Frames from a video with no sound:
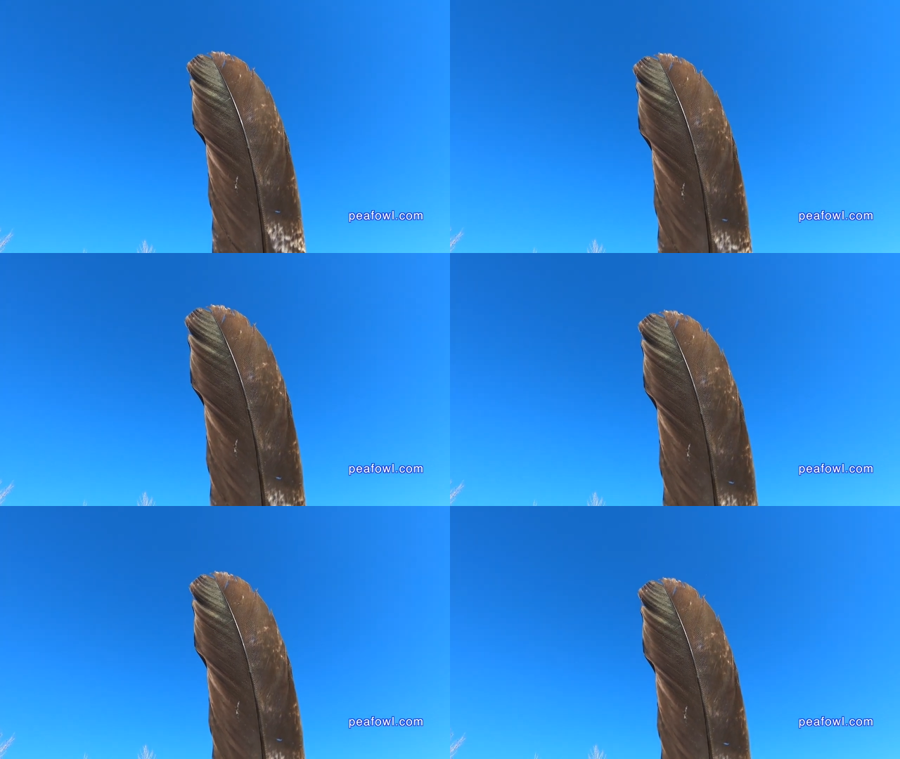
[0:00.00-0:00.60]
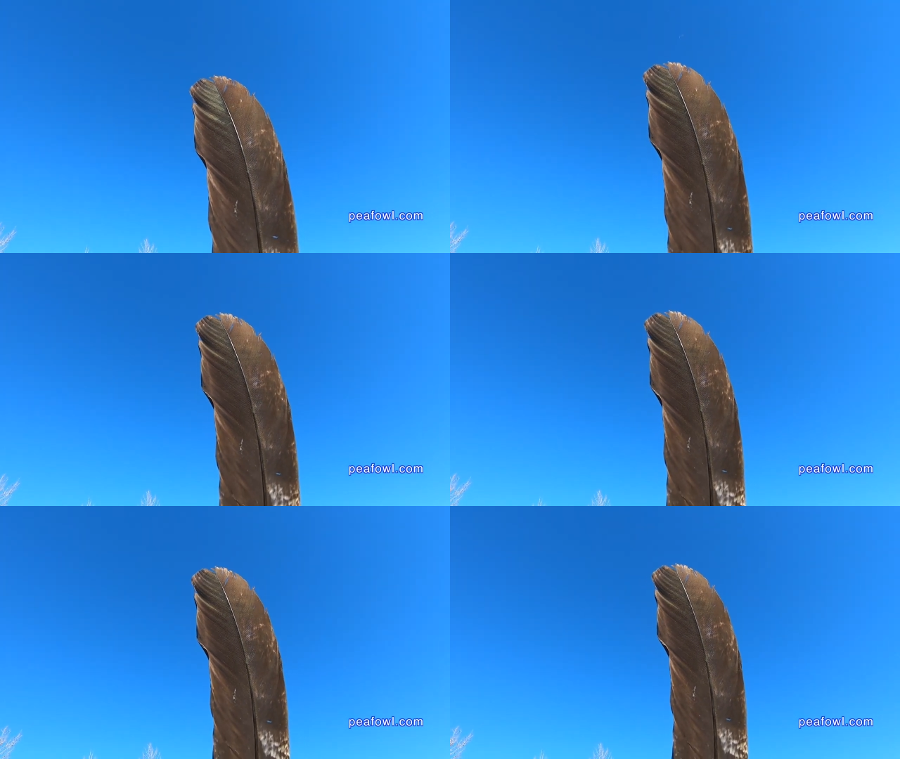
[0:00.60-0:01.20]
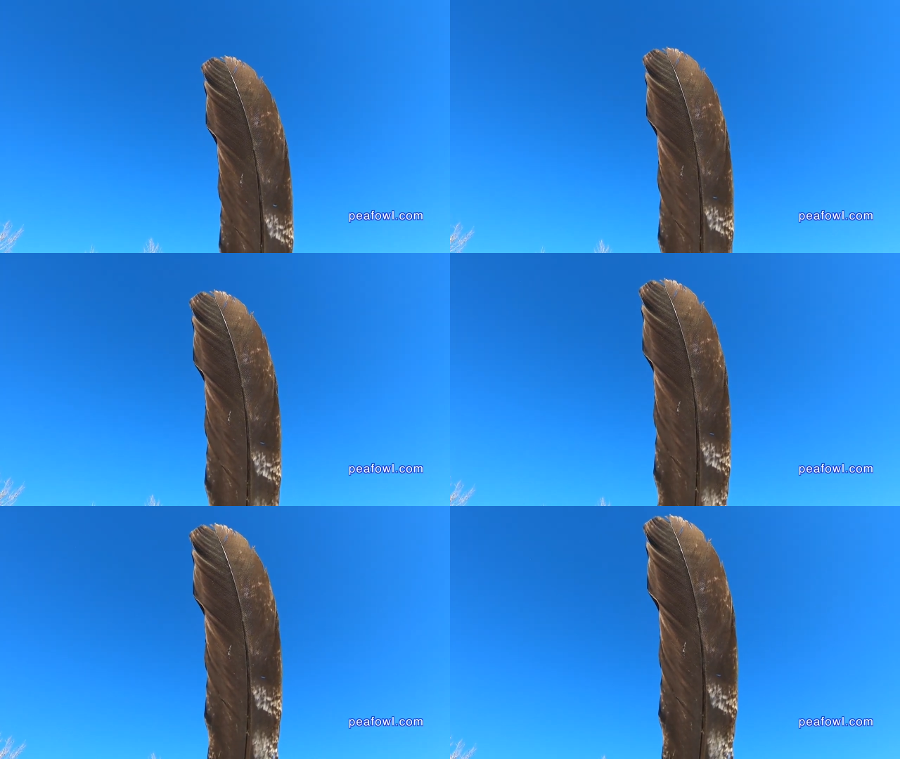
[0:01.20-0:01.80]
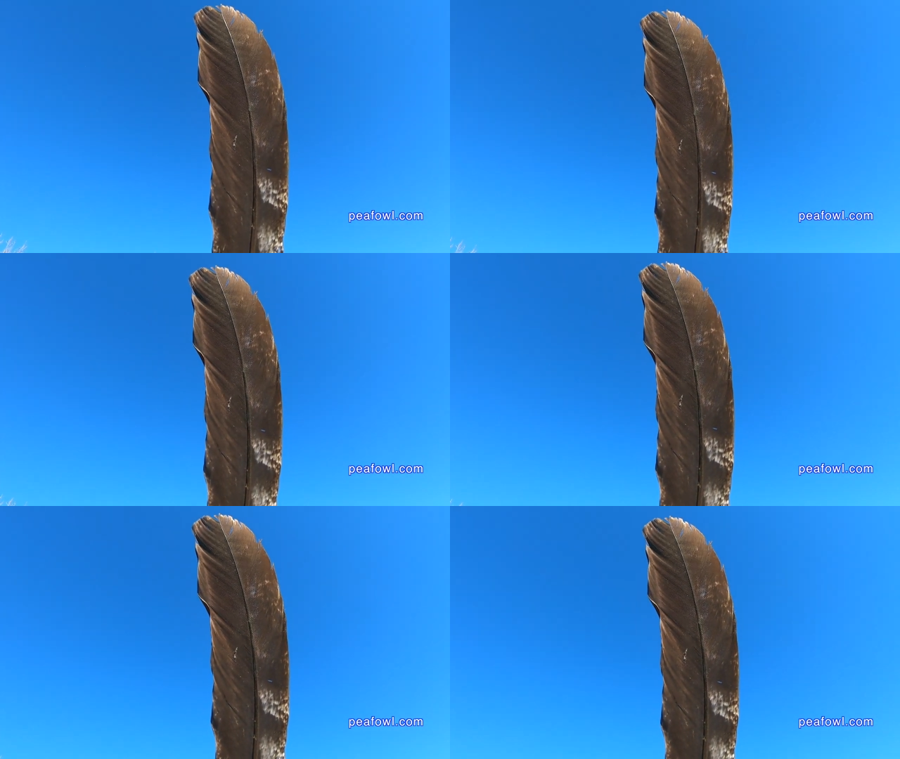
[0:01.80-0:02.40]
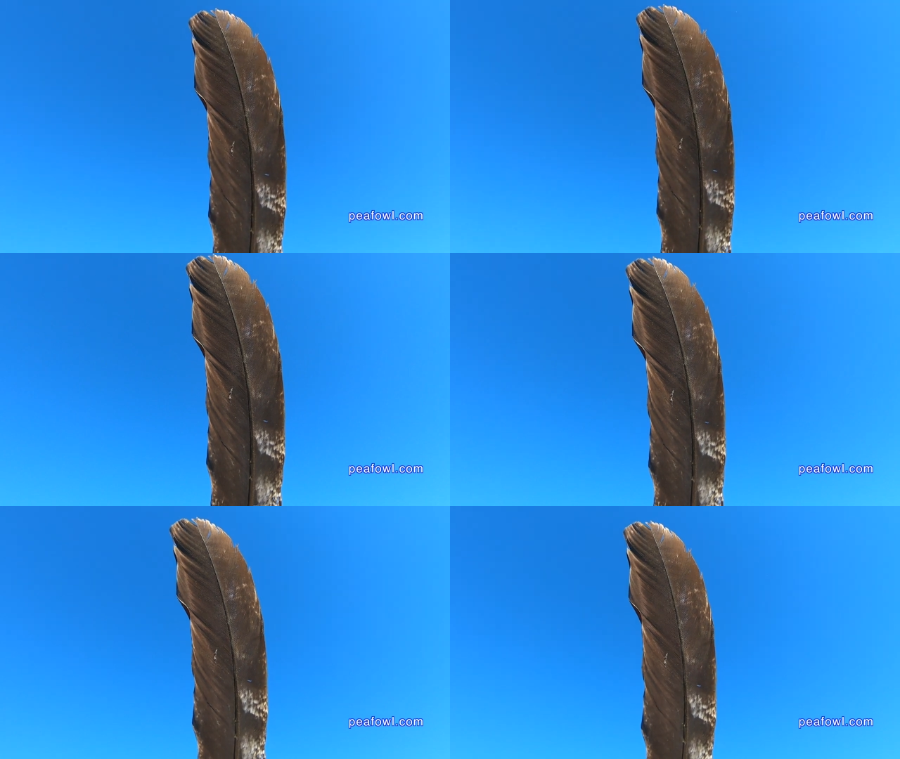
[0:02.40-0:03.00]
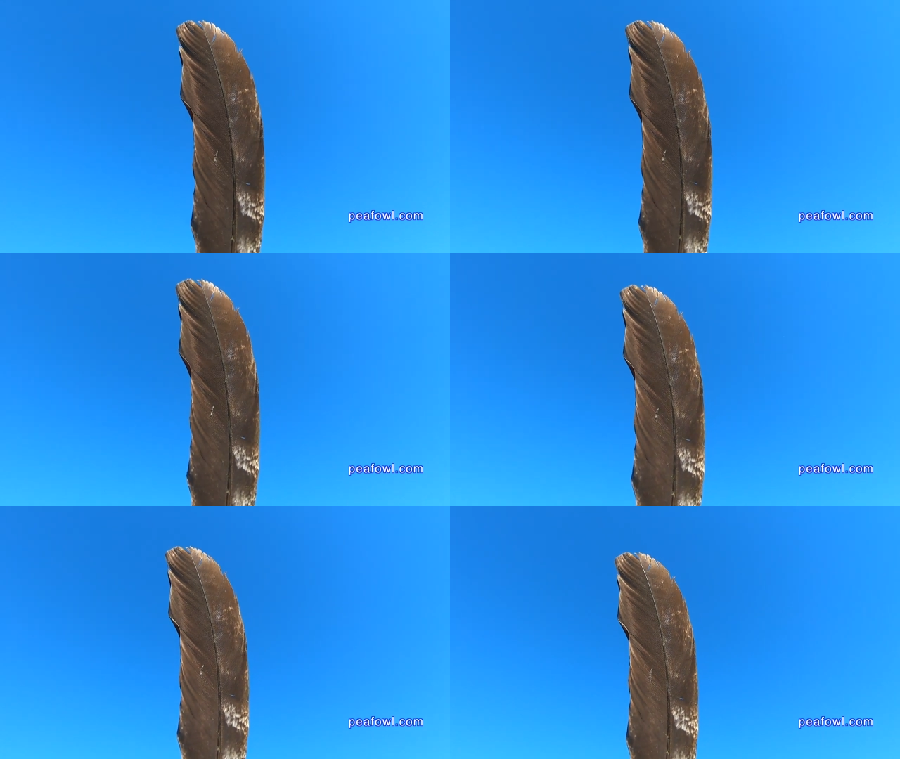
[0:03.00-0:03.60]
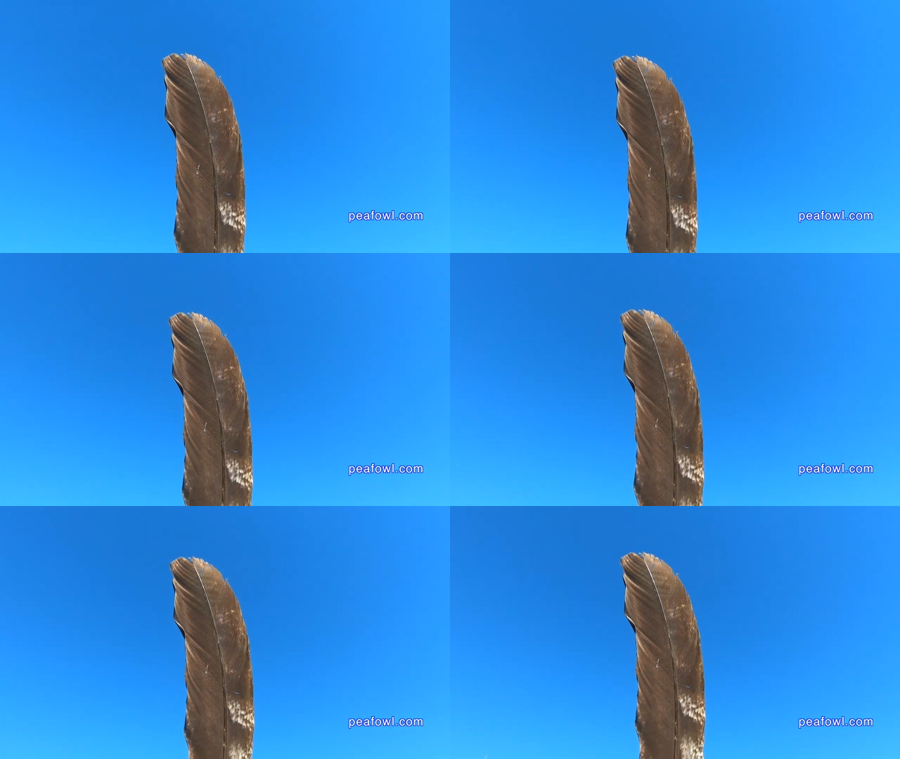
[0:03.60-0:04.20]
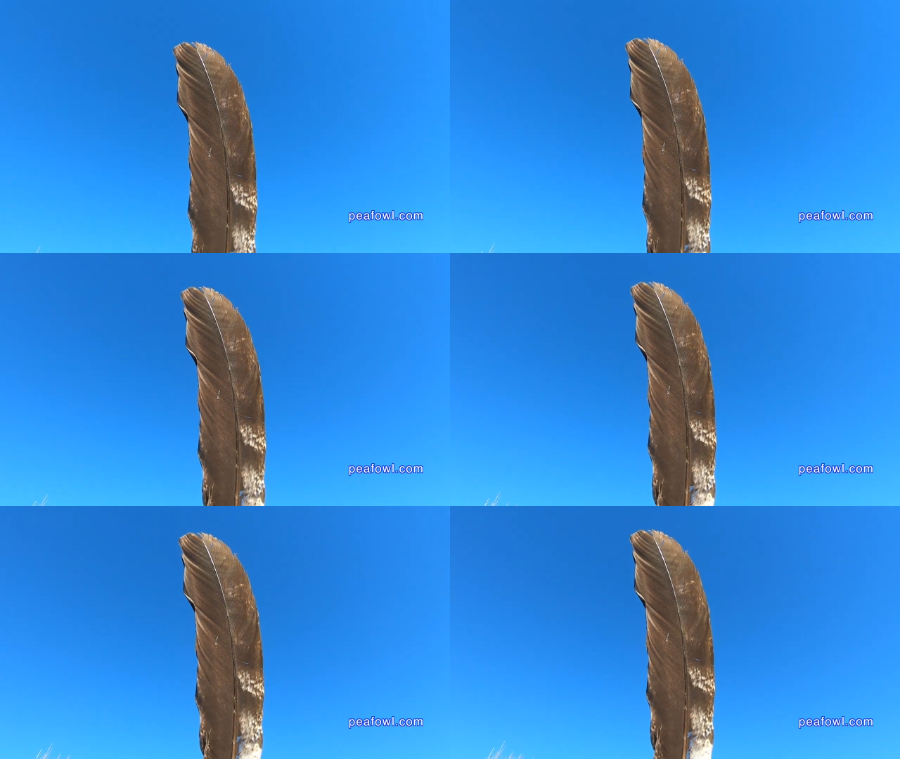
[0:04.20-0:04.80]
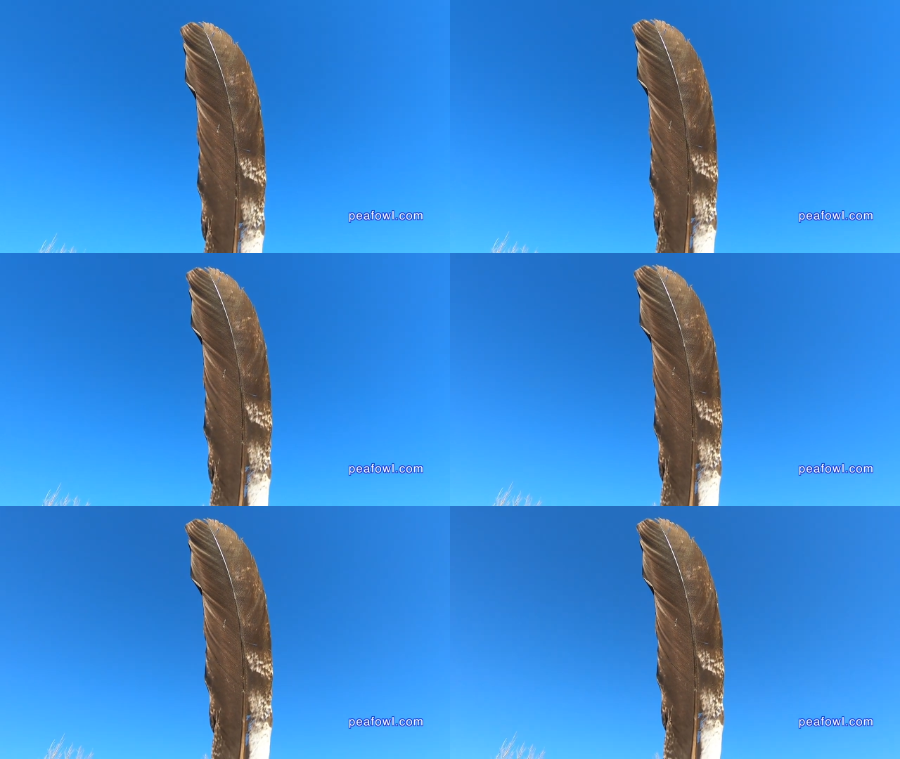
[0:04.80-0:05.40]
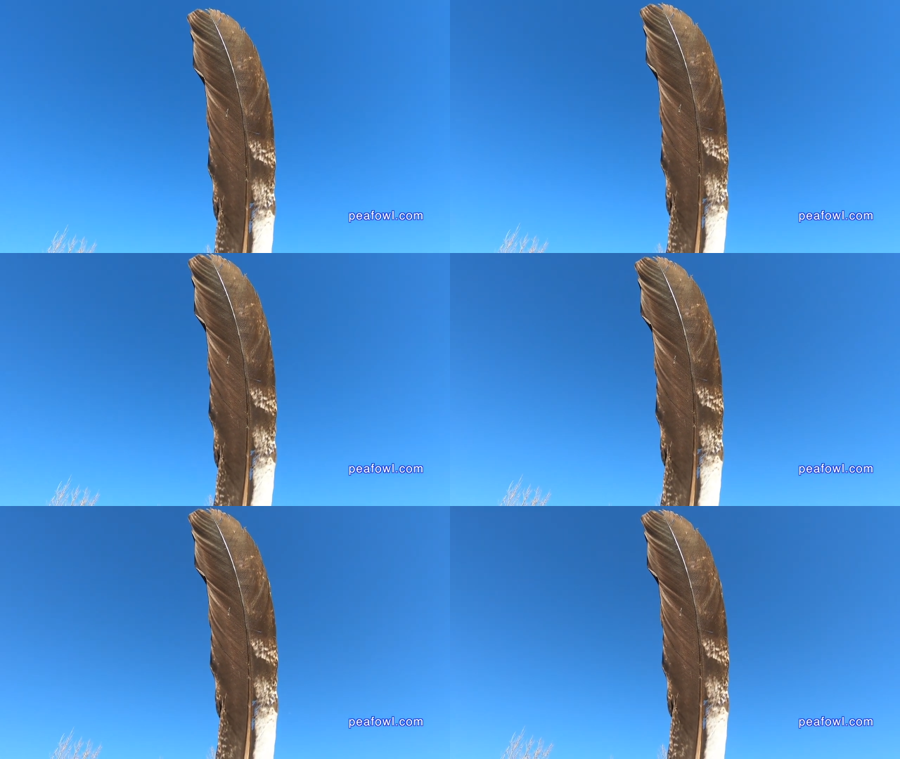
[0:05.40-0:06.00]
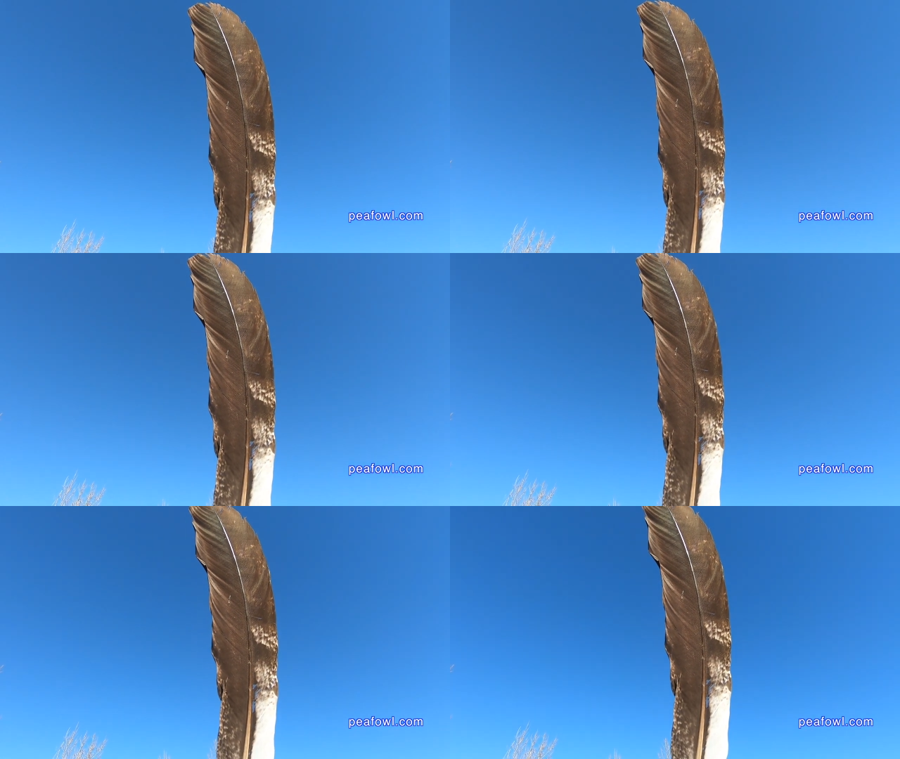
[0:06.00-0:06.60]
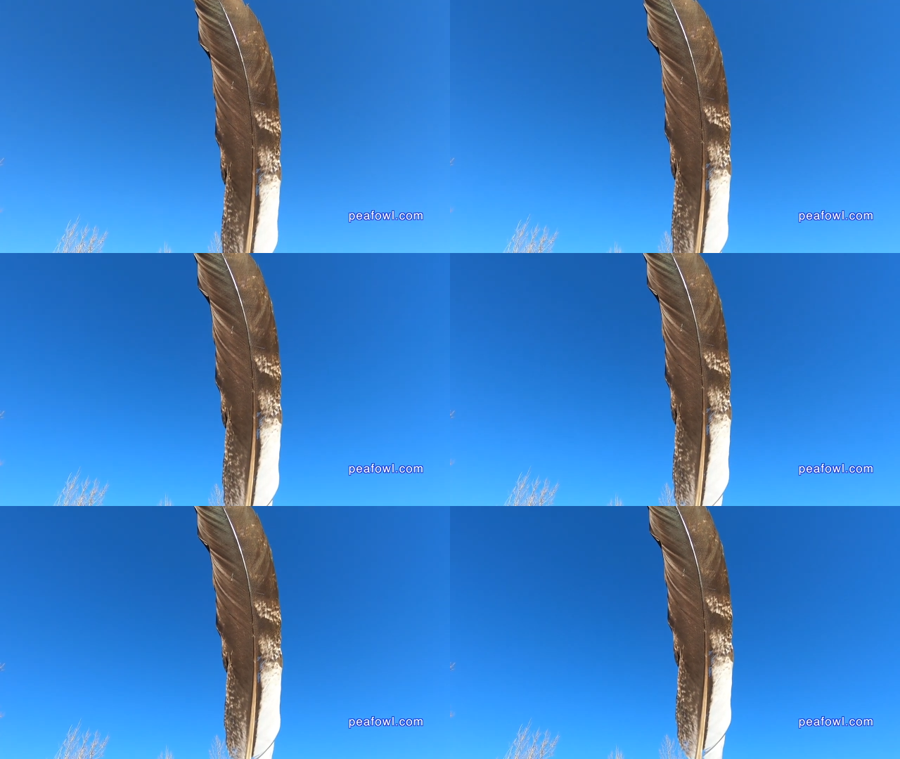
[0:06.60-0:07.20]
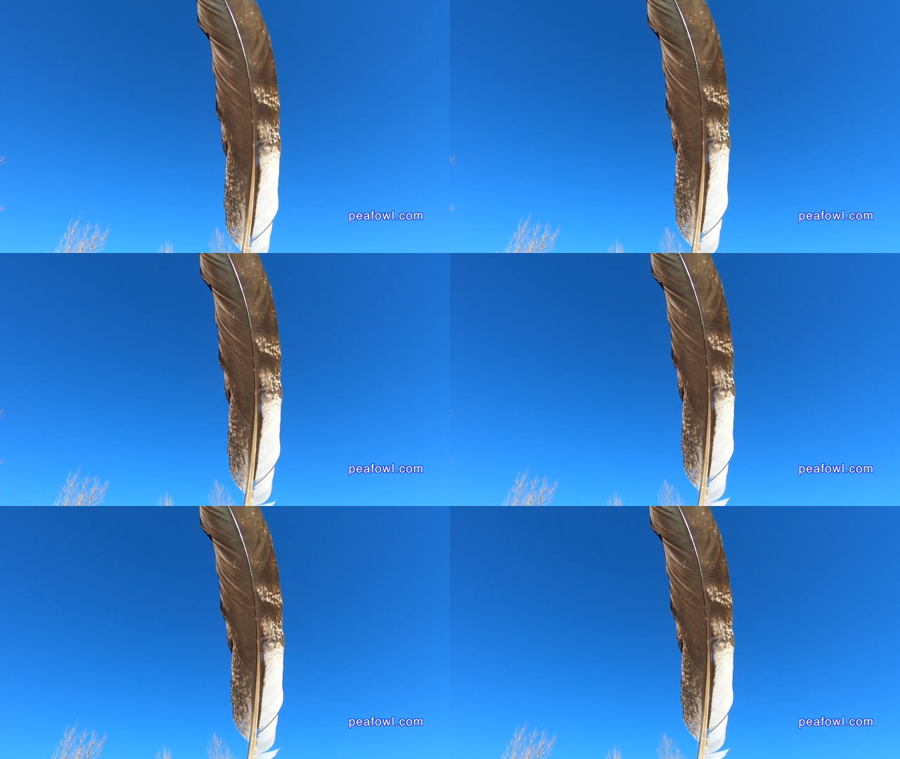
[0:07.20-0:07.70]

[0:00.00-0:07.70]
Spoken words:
[unreadable: no face in view]